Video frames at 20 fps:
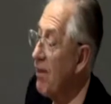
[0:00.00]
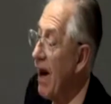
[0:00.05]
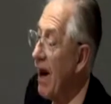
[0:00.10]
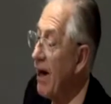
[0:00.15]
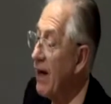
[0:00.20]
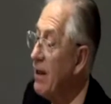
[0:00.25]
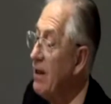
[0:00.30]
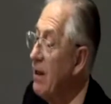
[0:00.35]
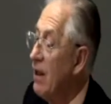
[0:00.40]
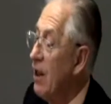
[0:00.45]

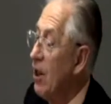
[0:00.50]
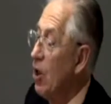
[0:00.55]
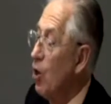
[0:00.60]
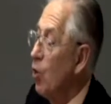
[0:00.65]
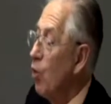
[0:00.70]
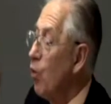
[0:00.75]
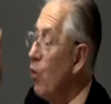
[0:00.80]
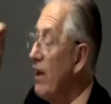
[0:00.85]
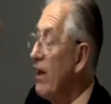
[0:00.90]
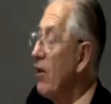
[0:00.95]
manner
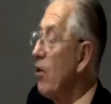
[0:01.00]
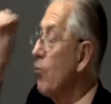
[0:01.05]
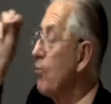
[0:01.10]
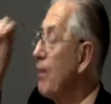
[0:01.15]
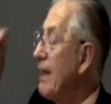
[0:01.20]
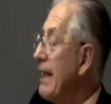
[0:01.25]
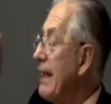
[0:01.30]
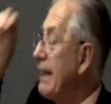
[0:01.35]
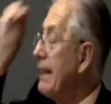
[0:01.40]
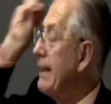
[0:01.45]
will
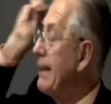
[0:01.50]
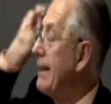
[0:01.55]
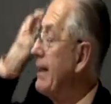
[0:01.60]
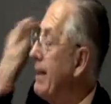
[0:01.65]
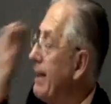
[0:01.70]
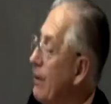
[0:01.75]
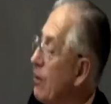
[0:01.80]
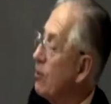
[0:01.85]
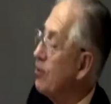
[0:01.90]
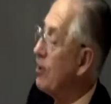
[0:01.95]
be
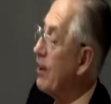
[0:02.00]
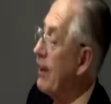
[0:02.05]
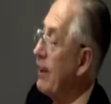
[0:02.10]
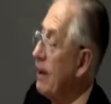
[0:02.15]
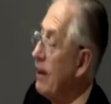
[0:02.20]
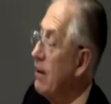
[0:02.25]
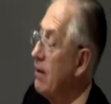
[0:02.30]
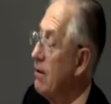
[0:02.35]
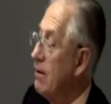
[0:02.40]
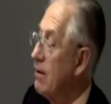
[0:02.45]

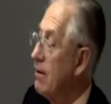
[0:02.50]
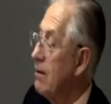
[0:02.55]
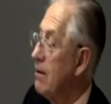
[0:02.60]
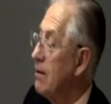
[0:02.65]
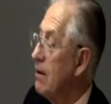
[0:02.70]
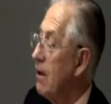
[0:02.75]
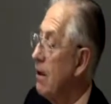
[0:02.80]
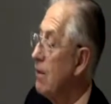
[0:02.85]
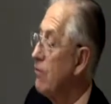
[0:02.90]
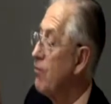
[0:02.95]
guilty
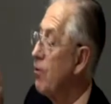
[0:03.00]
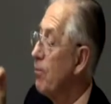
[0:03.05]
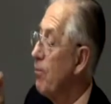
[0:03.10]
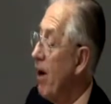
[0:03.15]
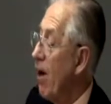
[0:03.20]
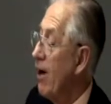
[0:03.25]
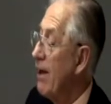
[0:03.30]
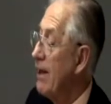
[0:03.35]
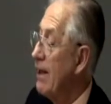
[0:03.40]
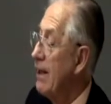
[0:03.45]
of the
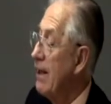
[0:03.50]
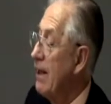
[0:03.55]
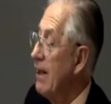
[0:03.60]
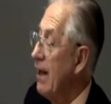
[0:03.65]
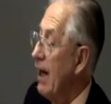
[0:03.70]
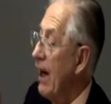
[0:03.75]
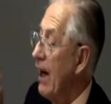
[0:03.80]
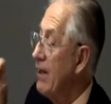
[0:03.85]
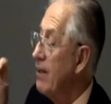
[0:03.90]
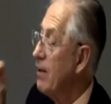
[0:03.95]
body
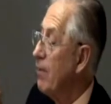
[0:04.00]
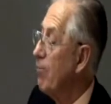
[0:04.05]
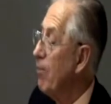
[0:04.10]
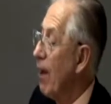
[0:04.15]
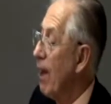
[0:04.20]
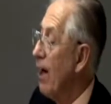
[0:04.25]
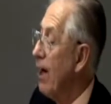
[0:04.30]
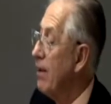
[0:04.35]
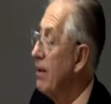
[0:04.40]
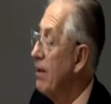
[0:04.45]
and the
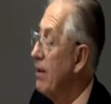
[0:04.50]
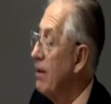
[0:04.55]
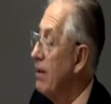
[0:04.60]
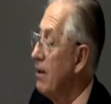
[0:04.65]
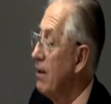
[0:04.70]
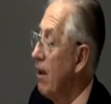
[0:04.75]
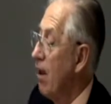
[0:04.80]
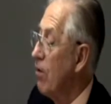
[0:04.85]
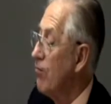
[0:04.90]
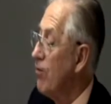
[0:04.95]
blood
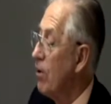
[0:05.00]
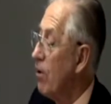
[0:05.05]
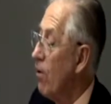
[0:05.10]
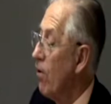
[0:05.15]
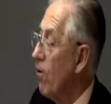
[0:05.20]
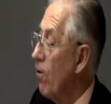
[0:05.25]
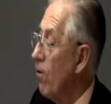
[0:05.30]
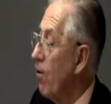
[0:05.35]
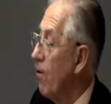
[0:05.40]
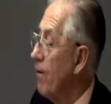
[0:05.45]
of the
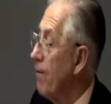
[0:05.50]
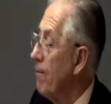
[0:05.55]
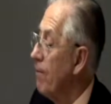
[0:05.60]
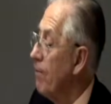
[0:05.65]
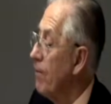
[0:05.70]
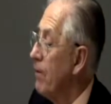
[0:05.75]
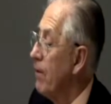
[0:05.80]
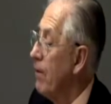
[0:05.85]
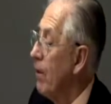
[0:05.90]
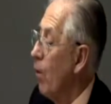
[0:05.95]
Lord.
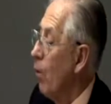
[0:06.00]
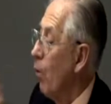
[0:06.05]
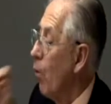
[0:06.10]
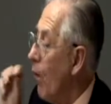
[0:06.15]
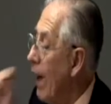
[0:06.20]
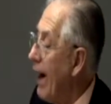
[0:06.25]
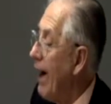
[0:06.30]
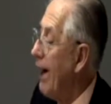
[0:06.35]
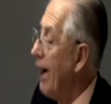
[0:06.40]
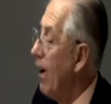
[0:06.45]

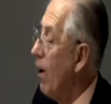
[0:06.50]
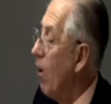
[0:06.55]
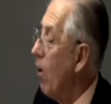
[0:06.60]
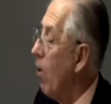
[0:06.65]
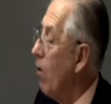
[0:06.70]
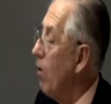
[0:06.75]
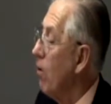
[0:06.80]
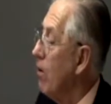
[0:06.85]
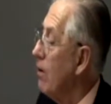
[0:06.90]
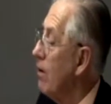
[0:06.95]
Wow!